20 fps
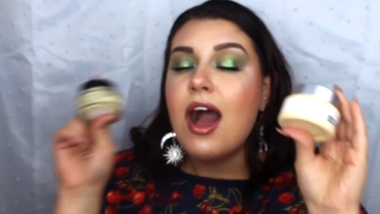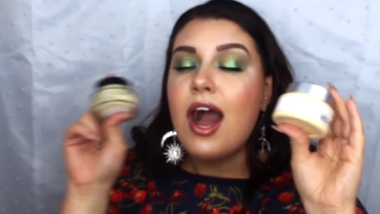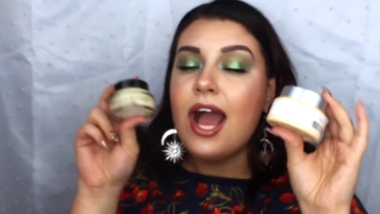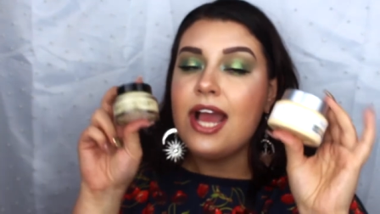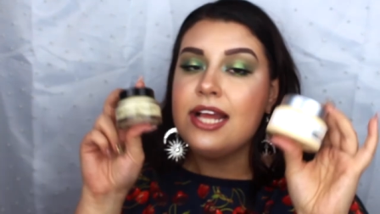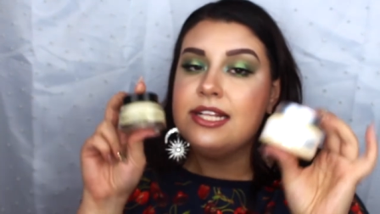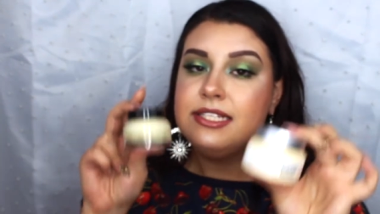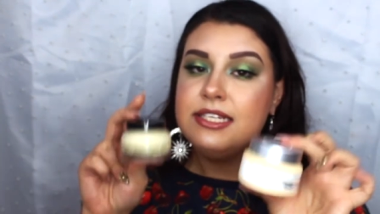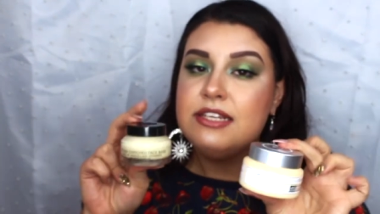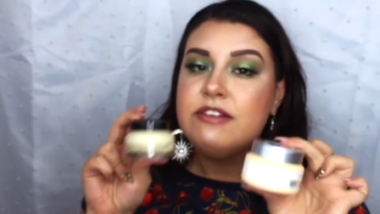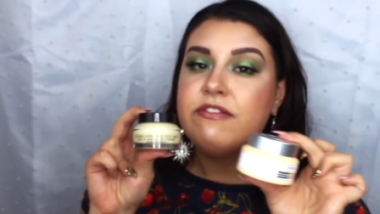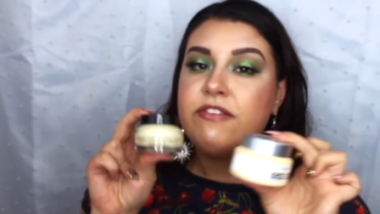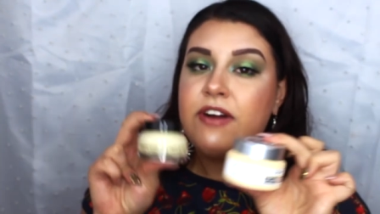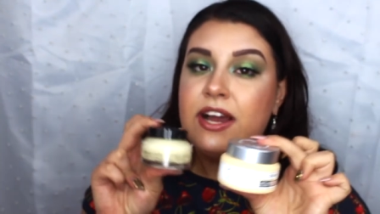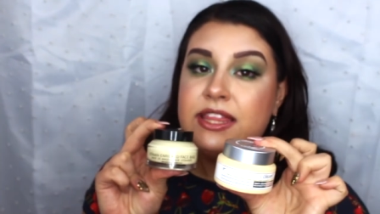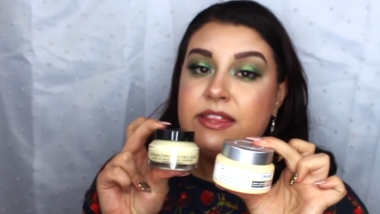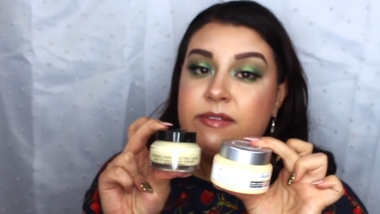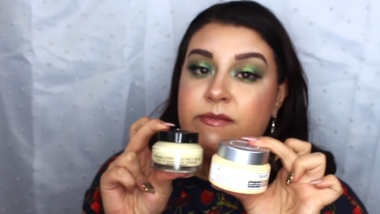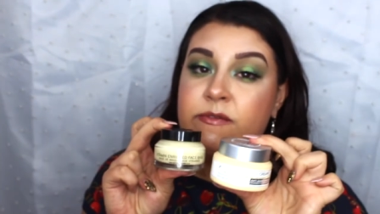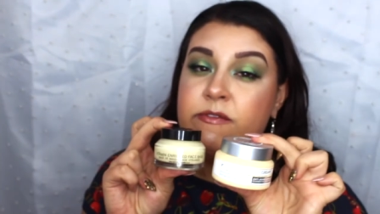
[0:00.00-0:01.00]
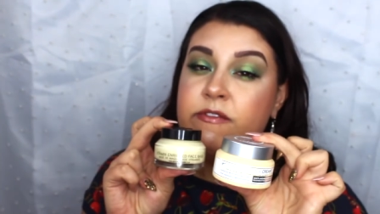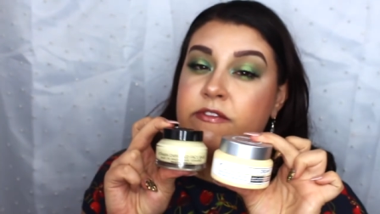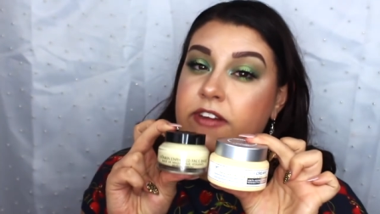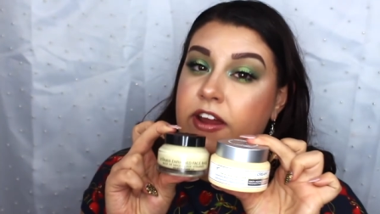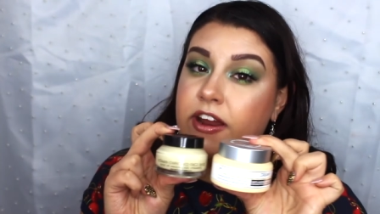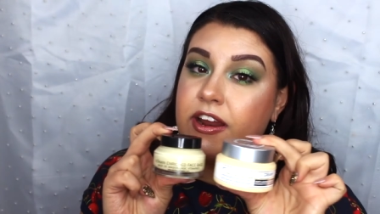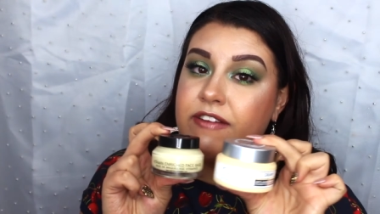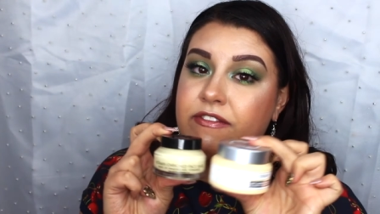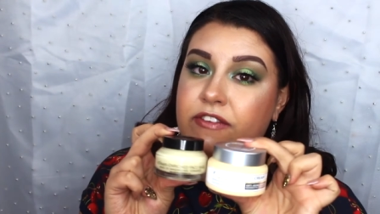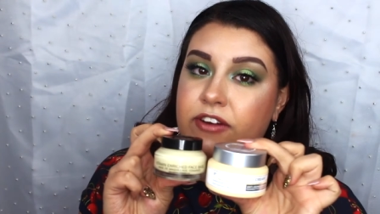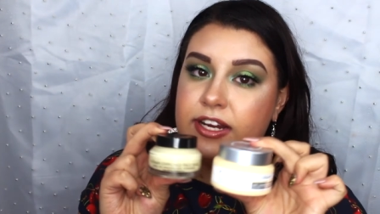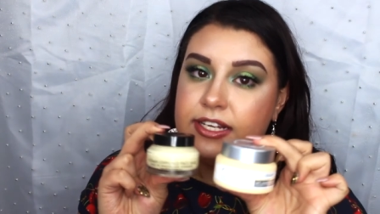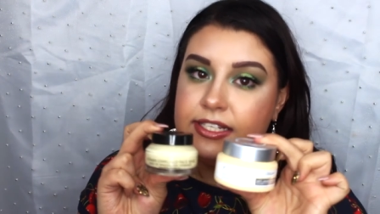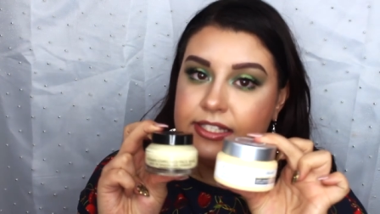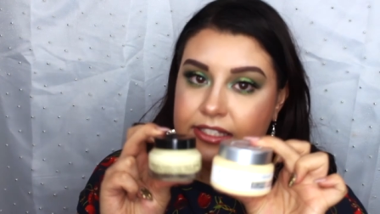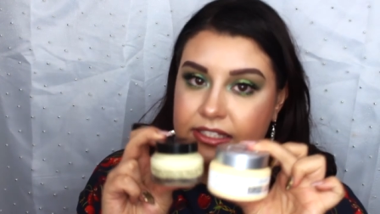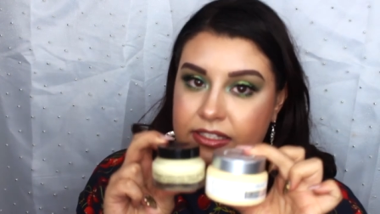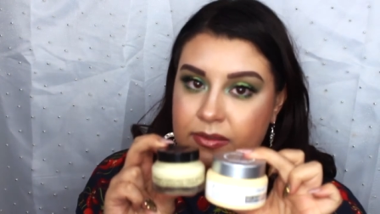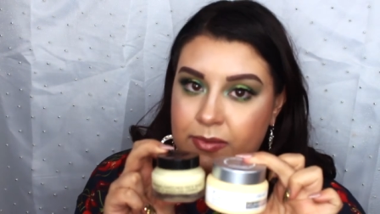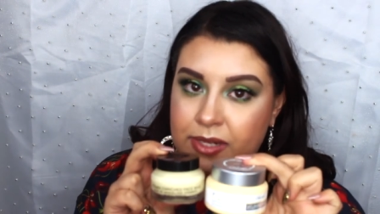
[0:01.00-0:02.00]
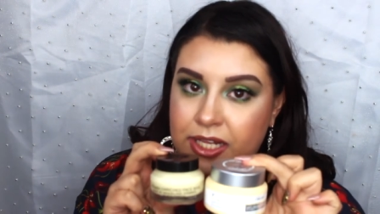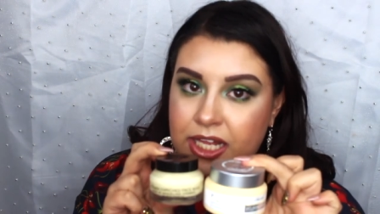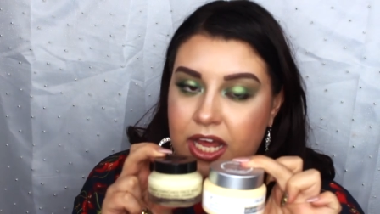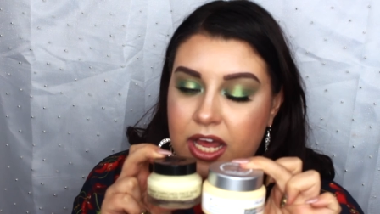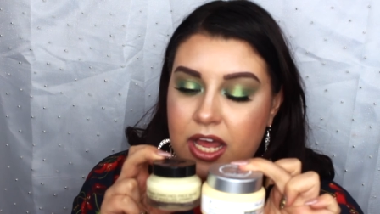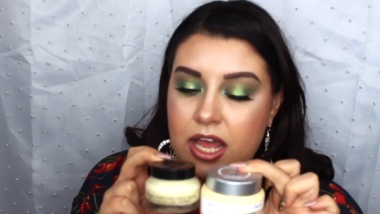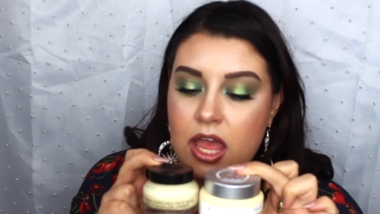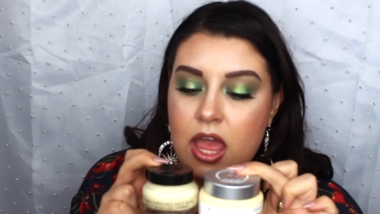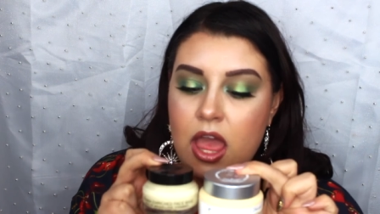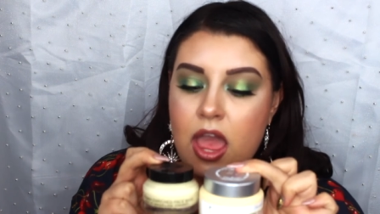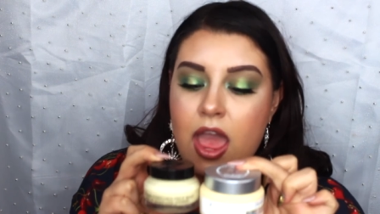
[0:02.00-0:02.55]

I did find them very, very similar.